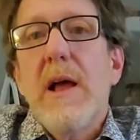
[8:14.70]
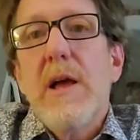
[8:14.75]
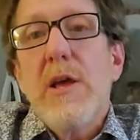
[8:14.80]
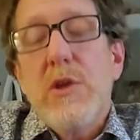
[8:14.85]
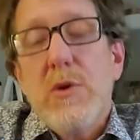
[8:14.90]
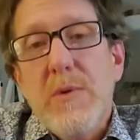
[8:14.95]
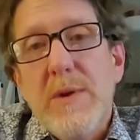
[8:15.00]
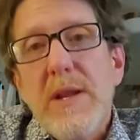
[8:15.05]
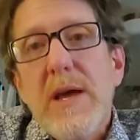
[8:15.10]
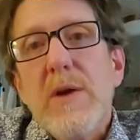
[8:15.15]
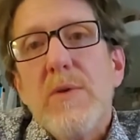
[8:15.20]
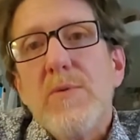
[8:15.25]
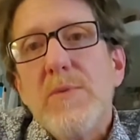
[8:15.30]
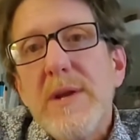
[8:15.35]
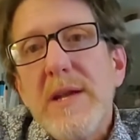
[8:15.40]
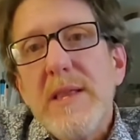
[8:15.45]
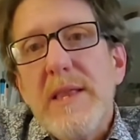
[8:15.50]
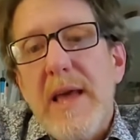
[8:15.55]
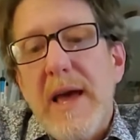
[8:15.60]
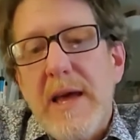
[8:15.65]
You would not
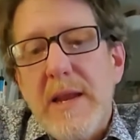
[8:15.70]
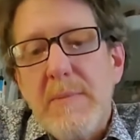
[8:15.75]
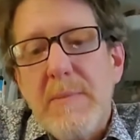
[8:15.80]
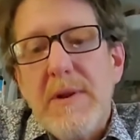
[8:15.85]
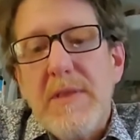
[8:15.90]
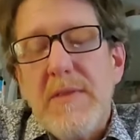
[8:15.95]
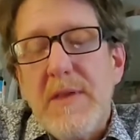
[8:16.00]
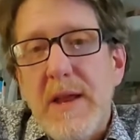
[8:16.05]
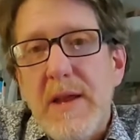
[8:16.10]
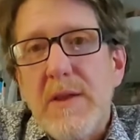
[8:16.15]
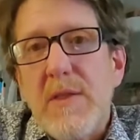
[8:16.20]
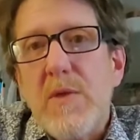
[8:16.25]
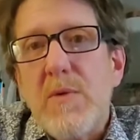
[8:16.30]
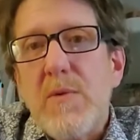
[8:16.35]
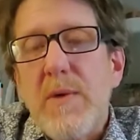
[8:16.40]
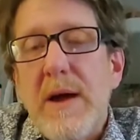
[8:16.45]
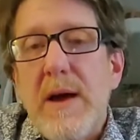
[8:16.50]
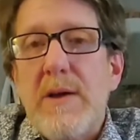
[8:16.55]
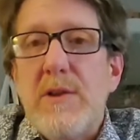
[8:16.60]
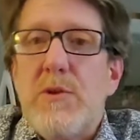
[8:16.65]
read that, but at the end of the
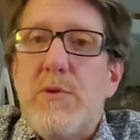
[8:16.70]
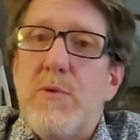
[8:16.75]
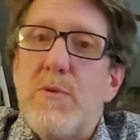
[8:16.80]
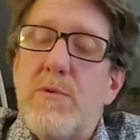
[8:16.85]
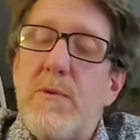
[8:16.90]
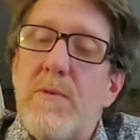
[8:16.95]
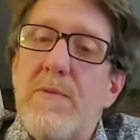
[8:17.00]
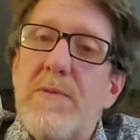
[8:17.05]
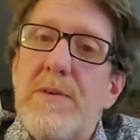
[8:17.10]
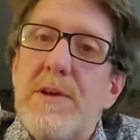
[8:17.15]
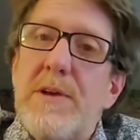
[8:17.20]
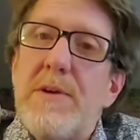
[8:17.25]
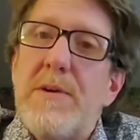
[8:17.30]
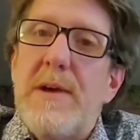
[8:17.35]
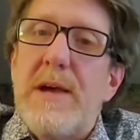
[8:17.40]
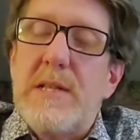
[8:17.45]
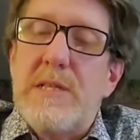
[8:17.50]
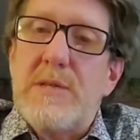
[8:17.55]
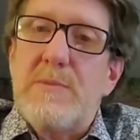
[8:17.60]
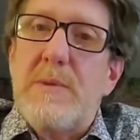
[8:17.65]
round, you would reveal you
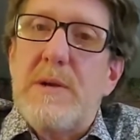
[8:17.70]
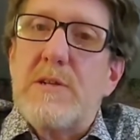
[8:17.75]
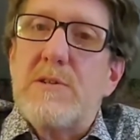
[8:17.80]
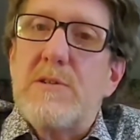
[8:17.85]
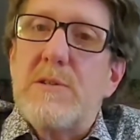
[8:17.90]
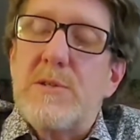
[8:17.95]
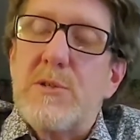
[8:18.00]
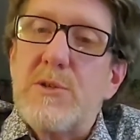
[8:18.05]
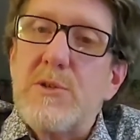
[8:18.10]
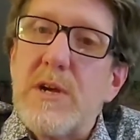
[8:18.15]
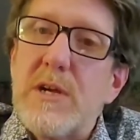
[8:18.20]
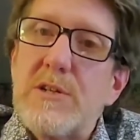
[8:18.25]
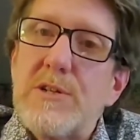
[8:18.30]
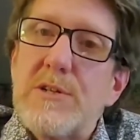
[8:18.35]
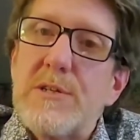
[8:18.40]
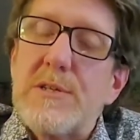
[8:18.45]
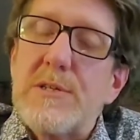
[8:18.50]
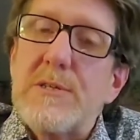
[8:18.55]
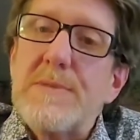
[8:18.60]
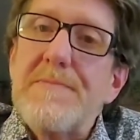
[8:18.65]
had special
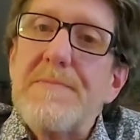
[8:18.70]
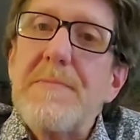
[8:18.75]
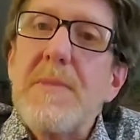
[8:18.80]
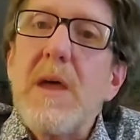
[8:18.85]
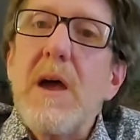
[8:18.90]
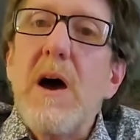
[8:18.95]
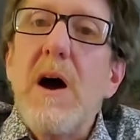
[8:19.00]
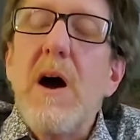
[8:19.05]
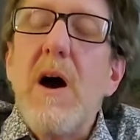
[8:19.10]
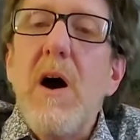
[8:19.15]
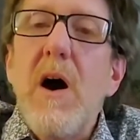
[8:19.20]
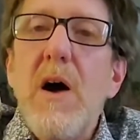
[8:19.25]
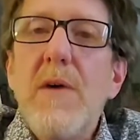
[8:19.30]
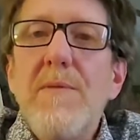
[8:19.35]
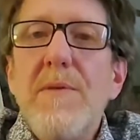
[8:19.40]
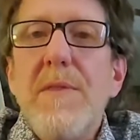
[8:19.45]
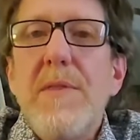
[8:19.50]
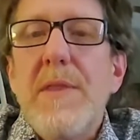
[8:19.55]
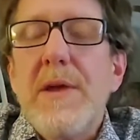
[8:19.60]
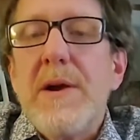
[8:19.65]
instructions.
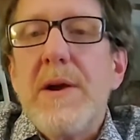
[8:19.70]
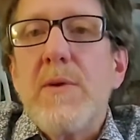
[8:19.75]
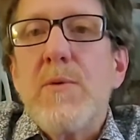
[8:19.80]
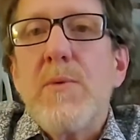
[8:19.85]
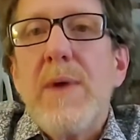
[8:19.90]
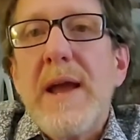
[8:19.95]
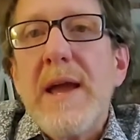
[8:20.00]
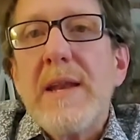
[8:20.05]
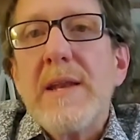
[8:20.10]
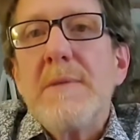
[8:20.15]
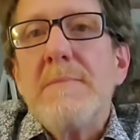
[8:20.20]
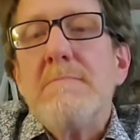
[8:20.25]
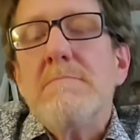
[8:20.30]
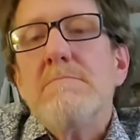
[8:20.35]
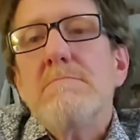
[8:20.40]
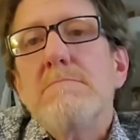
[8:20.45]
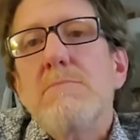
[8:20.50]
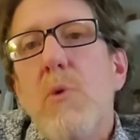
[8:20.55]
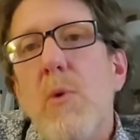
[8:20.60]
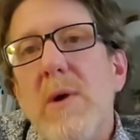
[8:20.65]
Often there are
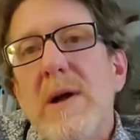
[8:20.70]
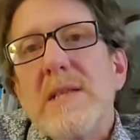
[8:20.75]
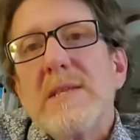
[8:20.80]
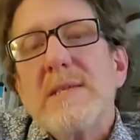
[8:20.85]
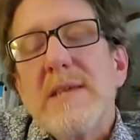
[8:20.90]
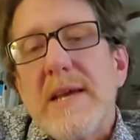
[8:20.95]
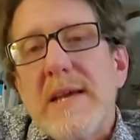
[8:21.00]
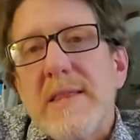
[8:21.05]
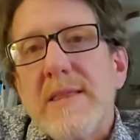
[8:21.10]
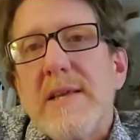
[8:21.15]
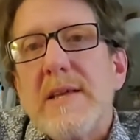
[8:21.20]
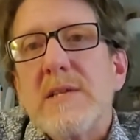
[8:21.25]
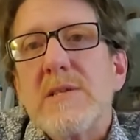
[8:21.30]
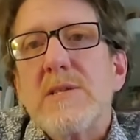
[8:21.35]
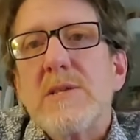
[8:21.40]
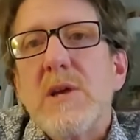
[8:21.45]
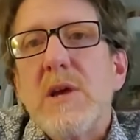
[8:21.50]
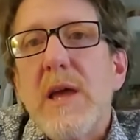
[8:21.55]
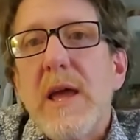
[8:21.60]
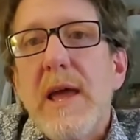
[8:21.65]
random points like
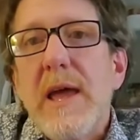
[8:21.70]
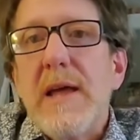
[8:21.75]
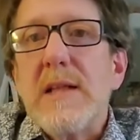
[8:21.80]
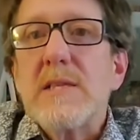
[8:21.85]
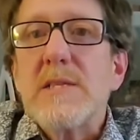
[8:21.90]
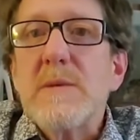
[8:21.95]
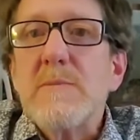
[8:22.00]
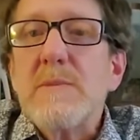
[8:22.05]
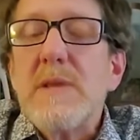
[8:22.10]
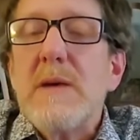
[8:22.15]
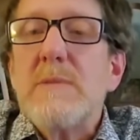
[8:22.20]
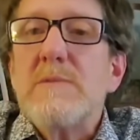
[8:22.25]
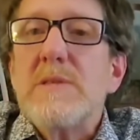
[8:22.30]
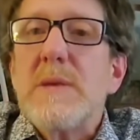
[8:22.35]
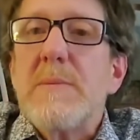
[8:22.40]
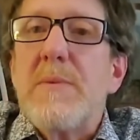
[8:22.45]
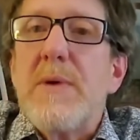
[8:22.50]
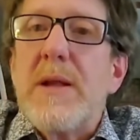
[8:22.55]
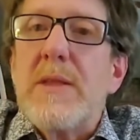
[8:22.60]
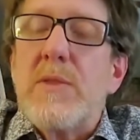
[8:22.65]
this, and sometimes they
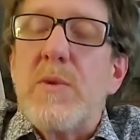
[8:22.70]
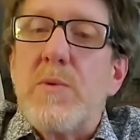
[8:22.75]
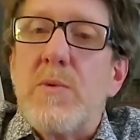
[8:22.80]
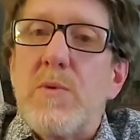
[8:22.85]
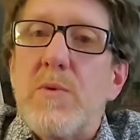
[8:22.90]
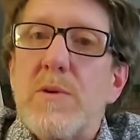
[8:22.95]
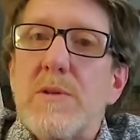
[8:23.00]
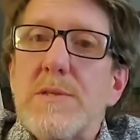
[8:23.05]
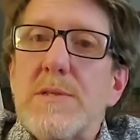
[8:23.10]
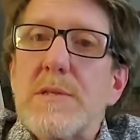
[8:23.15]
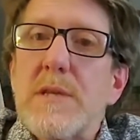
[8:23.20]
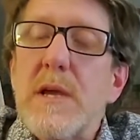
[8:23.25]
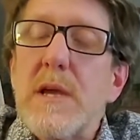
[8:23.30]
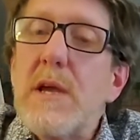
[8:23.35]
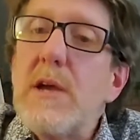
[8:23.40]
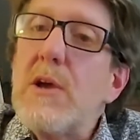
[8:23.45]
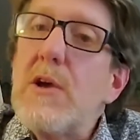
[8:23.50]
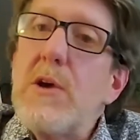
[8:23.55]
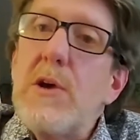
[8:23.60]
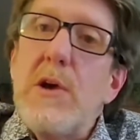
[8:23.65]
break the rules.
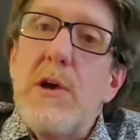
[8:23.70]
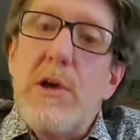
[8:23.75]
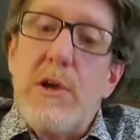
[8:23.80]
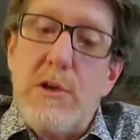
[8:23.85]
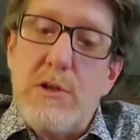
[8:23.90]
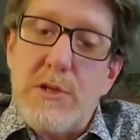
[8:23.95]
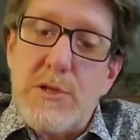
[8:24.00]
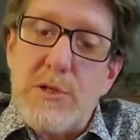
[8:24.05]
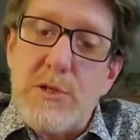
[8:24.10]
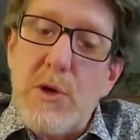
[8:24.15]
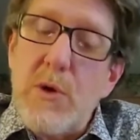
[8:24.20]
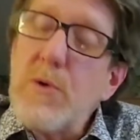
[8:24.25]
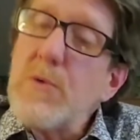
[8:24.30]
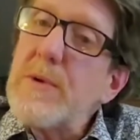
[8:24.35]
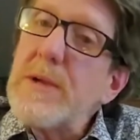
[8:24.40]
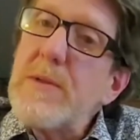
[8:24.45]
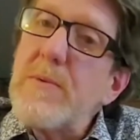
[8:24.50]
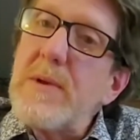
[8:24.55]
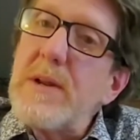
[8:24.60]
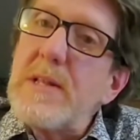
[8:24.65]
You just don't
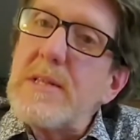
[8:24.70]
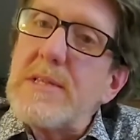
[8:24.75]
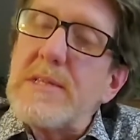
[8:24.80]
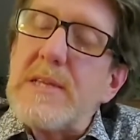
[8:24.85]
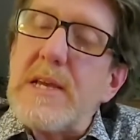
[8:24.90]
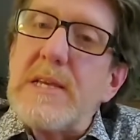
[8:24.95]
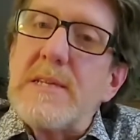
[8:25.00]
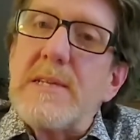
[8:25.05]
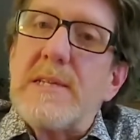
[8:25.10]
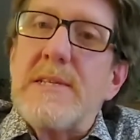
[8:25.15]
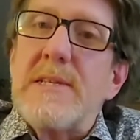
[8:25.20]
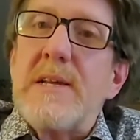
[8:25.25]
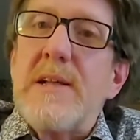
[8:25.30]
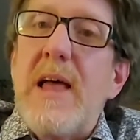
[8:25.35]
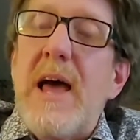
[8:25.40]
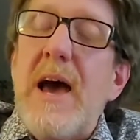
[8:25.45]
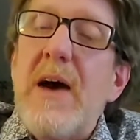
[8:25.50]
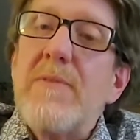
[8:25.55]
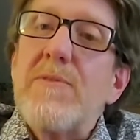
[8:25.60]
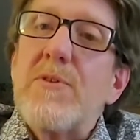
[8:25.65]
read what it says until
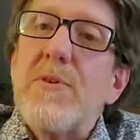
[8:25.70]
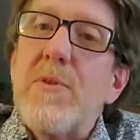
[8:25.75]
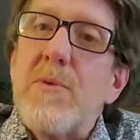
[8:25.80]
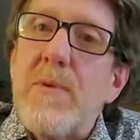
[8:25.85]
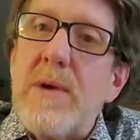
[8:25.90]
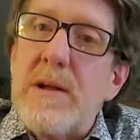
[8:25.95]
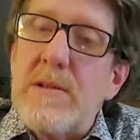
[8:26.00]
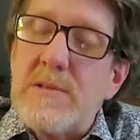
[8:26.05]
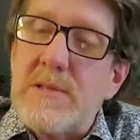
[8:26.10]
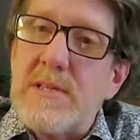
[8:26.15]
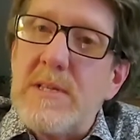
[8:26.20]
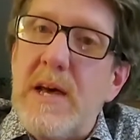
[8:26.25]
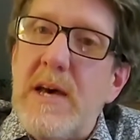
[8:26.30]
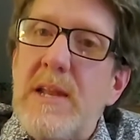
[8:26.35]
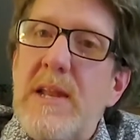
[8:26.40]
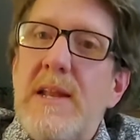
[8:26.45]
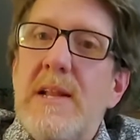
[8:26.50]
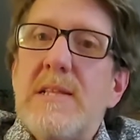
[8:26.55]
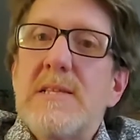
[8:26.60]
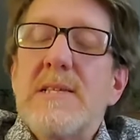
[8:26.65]
after the round's done
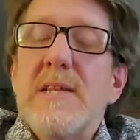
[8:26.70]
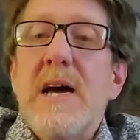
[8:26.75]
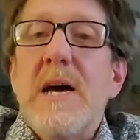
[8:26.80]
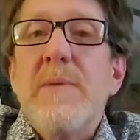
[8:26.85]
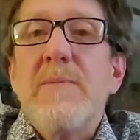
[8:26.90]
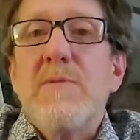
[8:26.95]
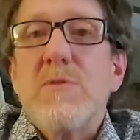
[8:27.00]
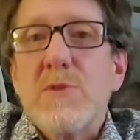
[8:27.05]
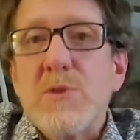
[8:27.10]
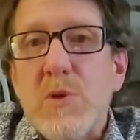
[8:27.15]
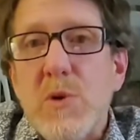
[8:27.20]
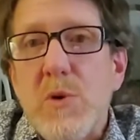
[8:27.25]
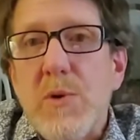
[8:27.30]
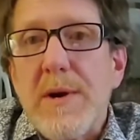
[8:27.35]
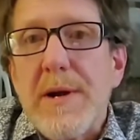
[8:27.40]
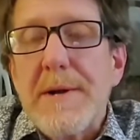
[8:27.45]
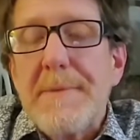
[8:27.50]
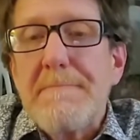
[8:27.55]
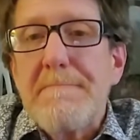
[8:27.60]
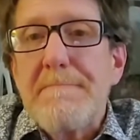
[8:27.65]
and it's time for scoring.